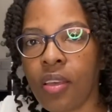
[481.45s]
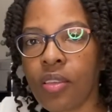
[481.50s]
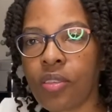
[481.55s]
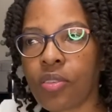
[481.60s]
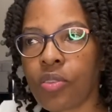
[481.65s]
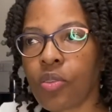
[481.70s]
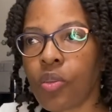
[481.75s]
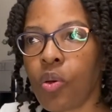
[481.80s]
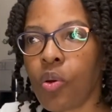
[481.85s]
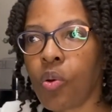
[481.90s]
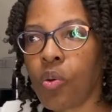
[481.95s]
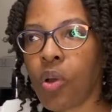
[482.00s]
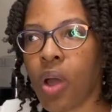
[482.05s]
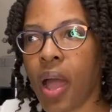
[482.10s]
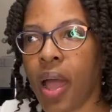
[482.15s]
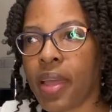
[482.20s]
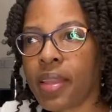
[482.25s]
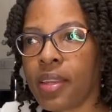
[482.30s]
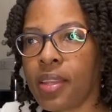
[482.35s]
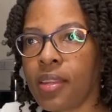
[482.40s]
So
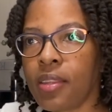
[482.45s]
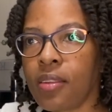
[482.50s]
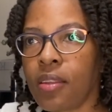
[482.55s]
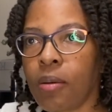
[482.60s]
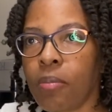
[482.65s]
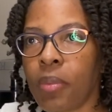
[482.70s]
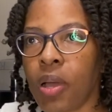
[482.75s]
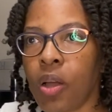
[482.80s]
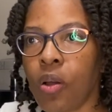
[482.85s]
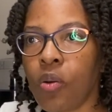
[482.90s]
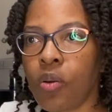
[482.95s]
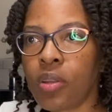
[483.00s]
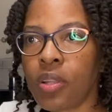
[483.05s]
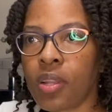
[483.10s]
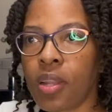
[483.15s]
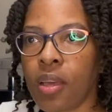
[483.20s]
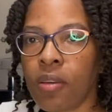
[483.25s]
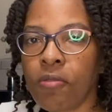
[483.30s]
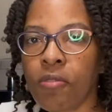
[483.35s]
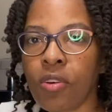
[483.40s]
I did it on my own,
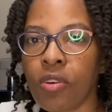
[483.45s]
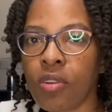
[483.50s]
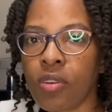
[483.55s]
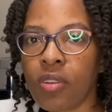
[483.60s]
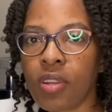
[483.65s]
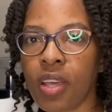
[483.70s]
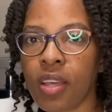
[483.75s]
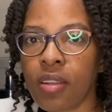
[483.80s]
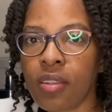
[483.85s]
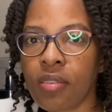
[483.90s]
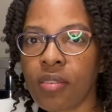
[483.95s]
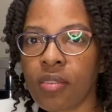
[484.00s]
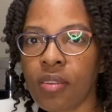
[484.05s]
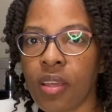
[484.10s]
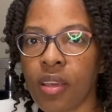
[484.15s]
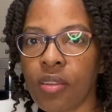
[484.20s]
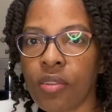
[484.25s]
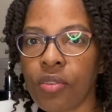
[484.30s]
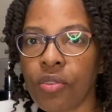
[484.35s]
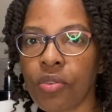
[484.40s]
and I found out that it's
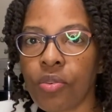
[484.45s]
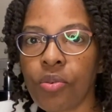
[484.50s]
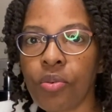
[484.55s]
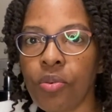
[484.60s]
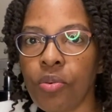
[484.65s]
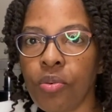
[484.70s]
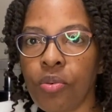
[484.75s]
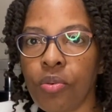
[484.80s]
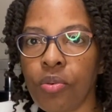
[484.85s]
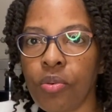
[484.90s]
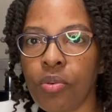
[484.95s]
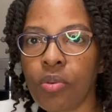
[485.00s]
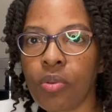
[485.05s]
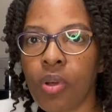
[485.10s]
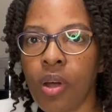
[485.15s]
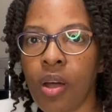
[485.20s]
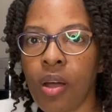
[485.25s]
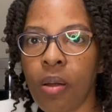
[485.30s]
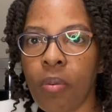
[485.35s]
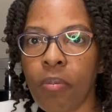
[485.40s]
not true.
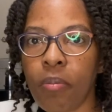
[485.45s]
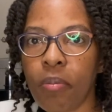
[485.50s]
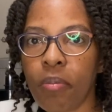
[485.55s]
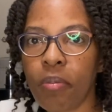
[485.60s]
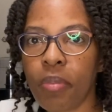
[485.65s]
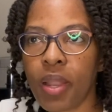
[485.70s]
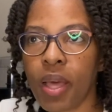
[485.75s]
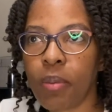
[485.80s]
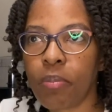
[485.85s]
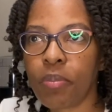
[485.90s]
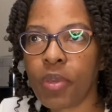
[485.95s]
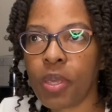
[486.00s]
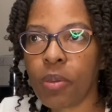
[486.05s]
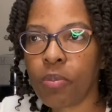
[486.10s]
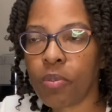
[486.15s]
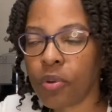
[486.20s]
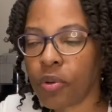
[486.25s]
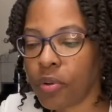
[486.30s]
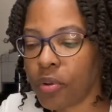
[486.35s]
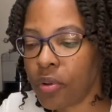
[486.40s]
Black
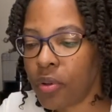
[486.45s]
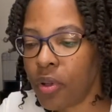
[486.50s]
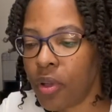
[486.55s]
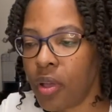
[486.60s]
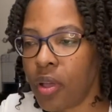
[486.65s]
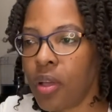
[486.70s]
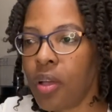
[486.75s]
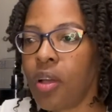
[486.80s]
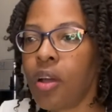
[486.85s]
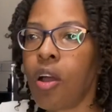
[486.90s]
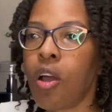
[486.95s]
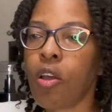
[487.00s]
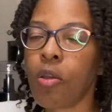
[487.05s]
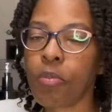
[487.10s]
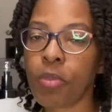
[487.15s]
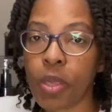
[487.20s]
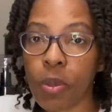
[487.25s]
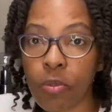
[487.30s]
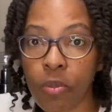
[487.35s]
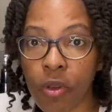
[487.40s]
people or
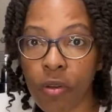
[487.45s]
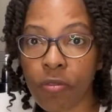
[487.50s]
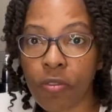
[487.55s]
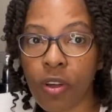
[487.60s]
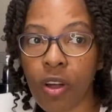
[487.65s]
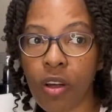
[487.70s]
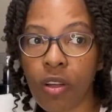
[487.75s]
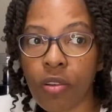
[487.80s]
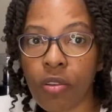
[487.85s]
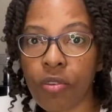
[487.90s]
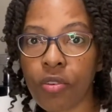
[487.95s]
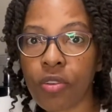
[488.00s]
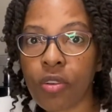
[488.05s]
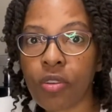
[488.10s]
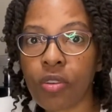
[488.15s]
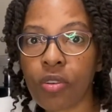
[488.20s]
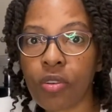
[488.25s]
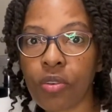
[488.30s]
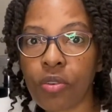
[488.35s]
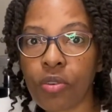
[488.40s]
people of color
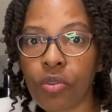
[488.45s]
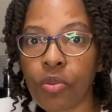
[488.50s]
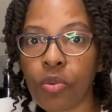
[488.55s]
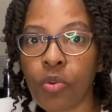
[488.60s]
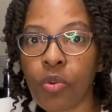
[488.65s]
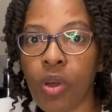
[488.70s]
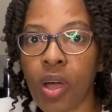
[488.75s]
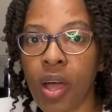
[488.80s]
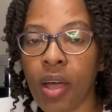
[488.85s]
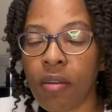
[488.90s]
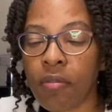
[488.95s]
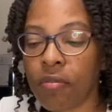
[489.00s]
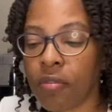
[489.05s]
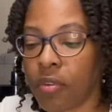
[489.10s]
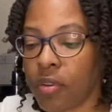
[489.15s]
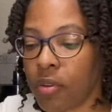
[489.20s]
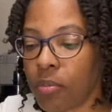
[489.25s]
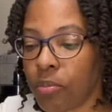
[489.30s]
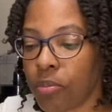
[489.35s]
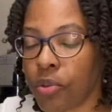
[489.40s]
do have
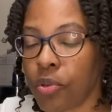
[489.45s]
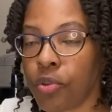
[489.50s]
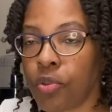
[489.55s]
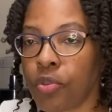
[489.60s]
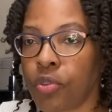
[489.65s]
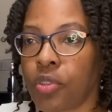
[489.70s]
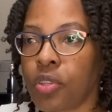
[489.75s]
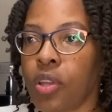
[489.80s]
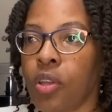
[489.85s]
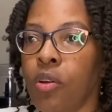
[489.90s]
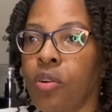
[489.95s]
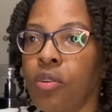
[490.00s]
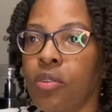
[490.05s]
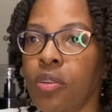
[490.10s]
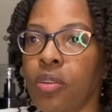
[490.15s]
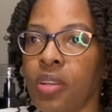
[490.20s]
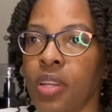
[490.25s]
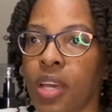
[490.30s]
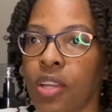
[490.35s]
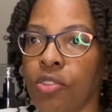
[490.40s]
produce their
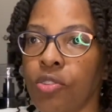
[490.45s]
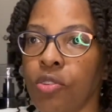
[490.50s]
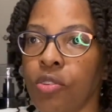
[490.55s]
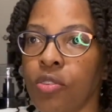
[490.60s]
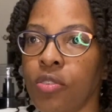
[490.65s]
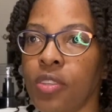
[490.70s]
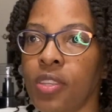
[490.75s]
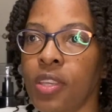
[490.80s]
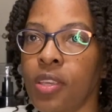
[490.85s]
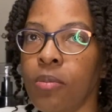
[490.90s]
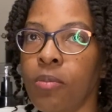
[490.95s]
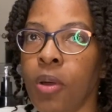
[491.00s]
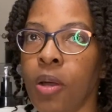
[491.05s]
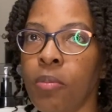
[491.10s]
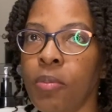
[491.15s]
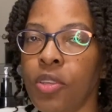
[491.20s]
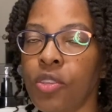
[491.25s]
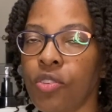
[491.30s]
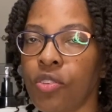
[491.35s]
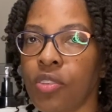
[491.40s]
natural
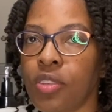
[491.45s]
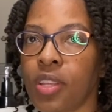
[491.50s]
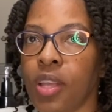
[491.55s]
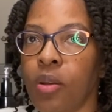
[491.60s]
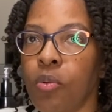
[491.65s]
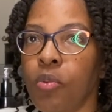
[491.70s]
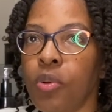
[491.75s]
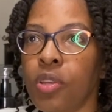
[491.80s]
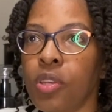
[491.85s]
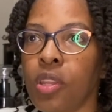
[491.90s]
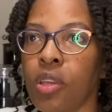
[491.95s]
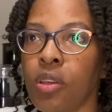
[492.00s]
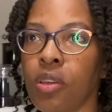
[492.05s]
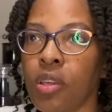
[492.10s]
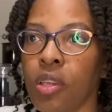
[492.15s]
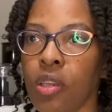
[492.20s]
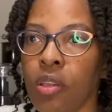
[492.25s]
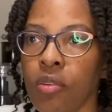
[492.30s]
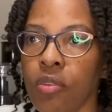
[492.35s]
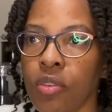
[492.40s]
sebum. It's just that when their
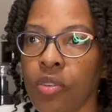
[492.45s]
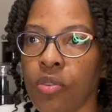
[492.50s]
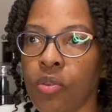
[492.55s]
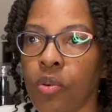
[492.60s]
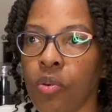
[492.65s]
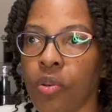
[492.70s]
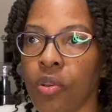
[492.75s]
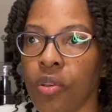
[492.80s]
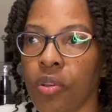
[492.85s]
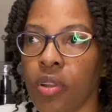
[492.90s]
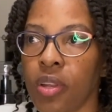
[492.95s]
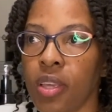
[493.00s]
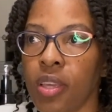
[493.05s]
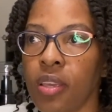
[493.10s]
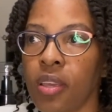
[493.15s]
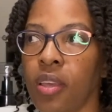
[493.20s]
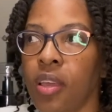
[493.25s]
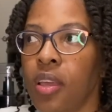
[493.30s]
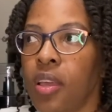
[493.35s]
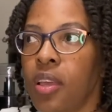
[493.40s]
hair is so
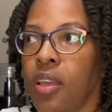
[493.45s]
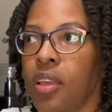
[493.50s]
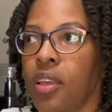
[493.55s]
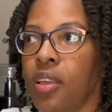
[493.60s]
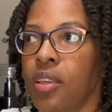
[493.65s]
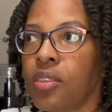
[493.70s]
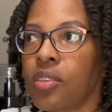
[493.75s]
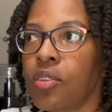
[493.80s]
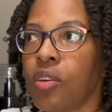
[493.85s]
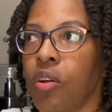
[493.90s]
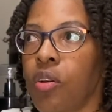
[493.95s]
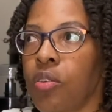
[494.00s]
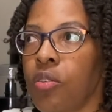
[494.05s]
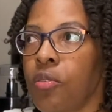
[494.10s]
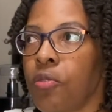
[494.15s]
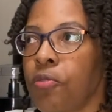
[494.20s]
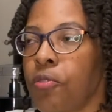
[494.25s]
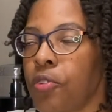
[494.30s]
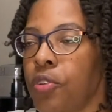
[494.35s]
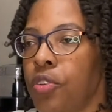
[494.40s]
curly, it's
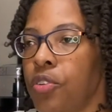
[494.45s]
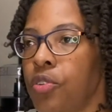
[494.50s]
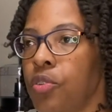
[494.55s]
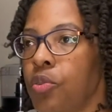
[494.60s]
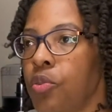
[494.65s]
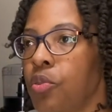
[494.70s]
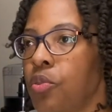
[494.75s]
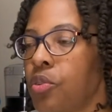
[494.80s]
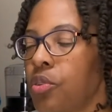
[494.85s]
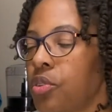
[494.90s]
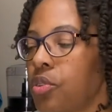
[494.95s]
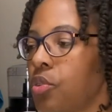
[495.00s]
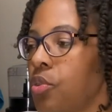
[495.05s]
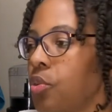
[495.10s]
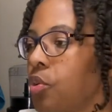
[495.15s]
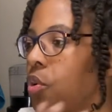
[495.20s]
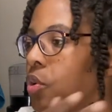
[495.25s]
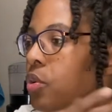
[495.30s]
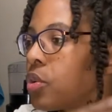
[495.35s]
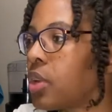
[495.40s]
harder for it to
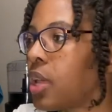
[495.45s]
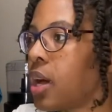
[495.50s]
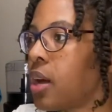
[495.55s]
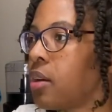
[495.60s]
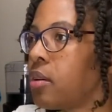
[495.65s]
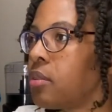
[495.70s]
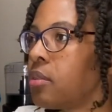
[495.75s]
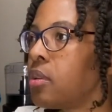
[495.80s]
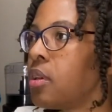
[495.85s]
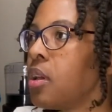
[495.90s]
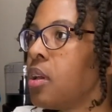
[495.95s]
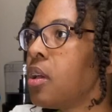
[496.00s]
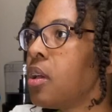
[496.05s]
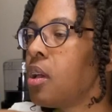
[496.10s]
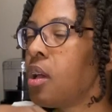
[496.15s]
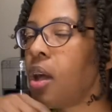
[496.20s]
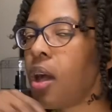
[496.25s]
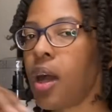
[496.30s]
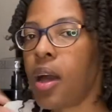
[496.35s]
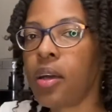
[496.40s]
go down
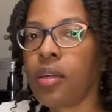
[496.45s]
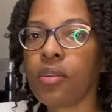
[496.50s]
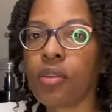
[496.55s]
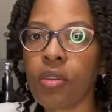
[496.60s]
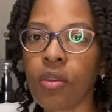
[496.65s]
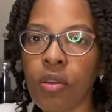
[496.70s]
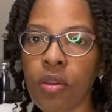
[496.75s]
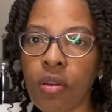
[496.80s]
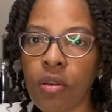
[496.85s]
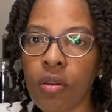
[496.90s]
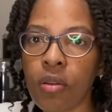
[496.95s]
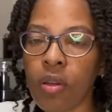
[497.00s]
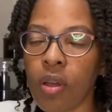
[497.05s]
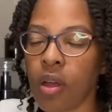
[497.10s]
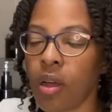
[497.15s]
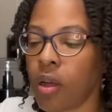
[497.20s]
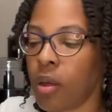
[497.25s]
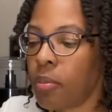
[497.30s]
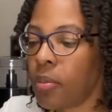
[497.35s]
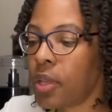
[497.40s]
on their
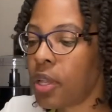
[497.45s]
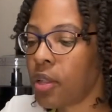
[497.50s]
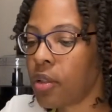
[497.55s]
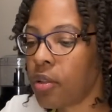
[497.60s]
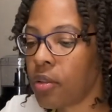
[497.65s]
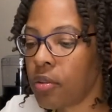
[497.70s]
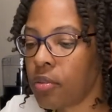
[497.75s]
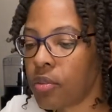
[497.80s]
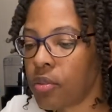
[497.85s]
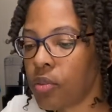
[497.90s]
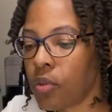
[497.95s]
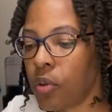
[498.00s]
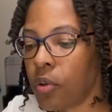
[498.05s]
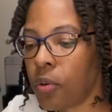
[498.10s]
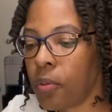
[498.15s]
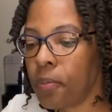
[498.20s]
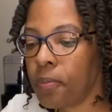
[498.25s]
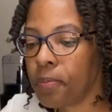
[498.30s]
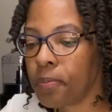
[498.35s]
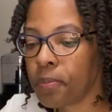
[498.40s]
hair.
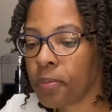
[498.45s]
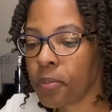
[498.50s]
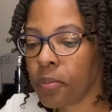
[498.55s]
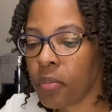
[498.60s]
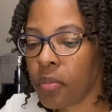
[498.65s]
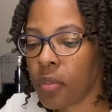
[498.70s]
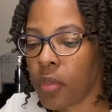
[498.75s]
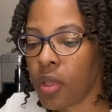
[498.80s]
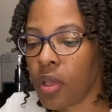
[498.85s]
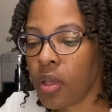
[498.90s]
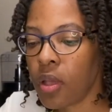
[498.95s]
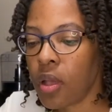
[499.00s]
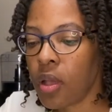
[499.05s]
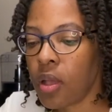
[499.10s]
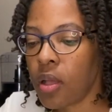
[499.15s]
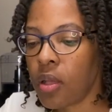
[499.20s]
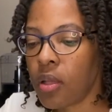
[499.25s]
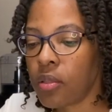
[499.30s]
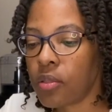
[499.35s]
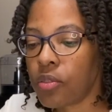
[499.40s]
So
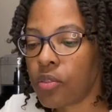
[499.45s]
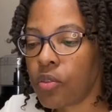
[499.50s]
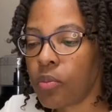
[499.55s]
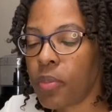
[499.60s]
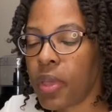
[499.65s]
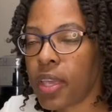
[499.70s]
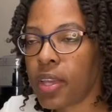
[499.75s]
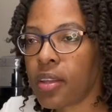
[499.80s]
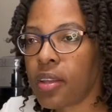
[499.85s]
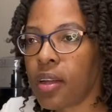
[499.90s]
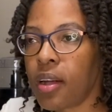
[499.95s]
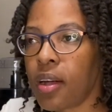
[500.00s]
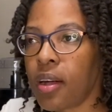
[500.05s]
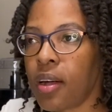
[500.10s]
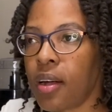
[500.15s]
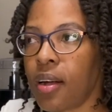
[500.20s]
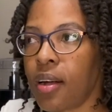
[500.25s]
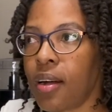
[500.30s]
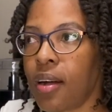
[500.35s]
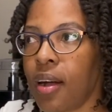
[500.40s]
to make
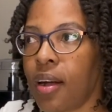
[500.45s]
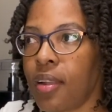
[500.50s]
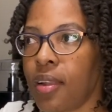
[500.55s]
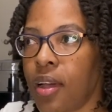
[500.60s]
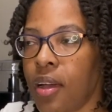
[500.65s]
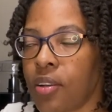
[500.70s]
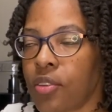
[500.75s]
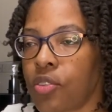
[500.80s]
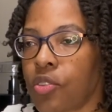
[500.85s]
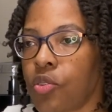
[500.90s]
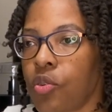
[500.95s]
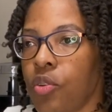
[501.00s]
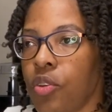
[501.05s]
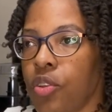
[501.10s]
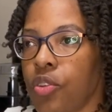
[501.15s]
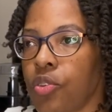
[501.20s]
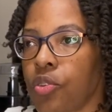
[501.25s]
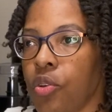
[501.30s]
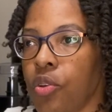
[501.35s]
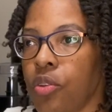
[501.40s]
a long story
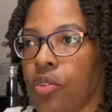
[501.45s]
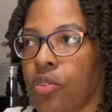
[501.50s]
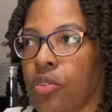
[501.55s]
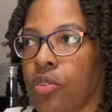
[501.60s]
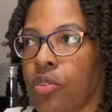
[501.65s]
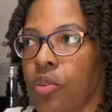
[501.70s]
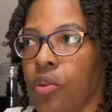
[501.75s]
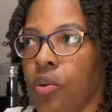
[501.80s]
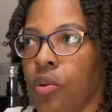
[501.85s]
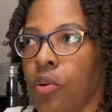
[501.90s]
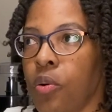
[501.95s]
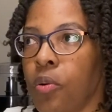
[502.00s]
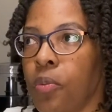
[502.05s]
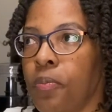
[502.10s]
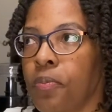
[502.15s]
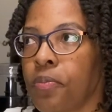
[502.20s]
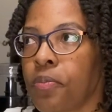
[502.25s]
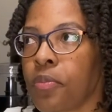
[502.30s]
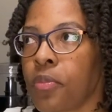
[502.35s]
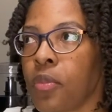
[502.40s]
short, so
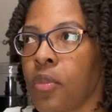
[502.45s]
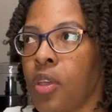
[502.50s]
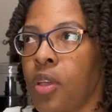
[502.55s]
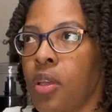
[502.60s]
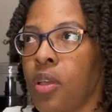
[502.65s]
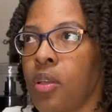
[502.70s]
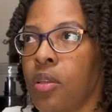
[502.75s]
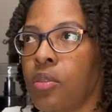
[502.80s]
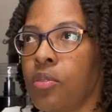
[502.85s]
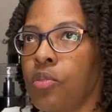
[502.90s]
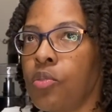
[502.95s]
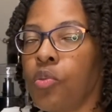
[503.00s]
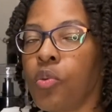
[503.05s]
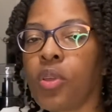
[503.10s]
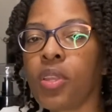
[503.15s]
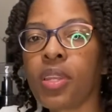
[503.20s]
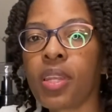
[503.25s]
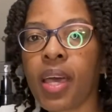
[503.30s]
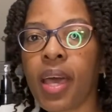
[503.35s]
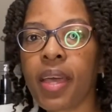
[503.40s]

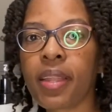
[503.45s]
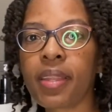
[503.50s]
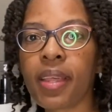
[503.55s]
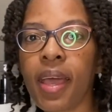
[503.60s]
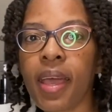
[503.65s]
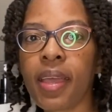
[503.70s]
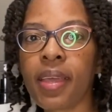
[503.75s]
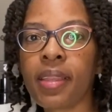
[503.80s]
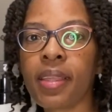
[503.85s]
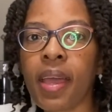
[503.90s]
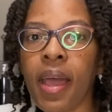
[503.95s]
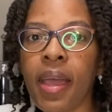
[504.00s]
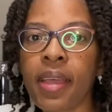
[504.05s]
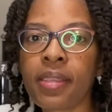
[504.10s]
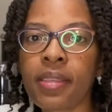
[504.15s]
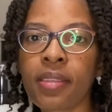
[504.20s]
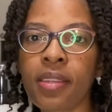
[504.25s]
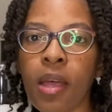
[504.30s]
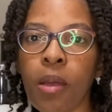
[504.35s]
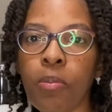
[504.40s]
doing that, I
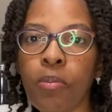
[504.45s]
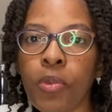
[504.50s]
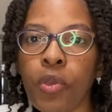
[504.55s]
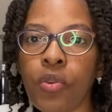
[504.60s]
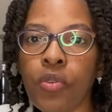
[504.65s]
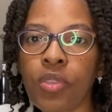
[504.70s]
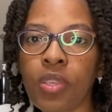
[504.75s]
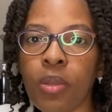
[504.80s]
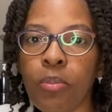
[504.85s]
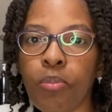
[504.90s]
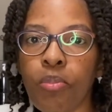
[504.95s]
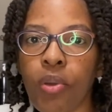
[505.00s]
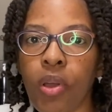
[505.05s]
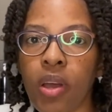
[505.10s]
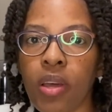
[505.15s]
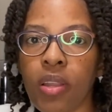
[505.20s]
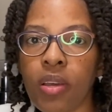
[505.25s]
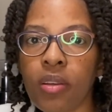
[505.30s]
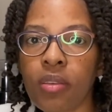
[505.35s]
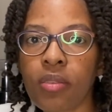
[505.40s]
stopped using
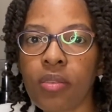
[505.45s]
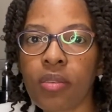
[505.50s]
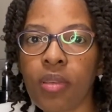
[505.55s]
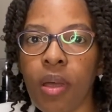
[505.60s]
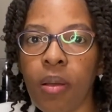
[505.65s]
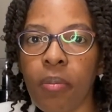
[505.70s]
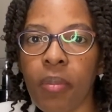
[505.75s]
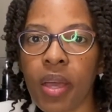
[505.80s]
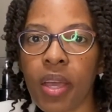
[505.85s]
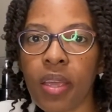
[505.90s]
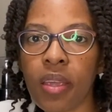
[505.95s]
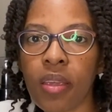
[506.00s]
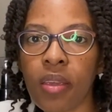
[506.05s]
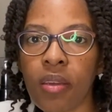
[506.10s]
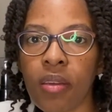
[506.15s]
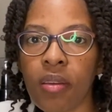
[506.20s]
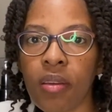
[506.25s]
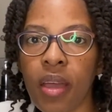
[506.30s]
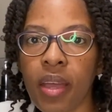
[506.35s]
products on my hair.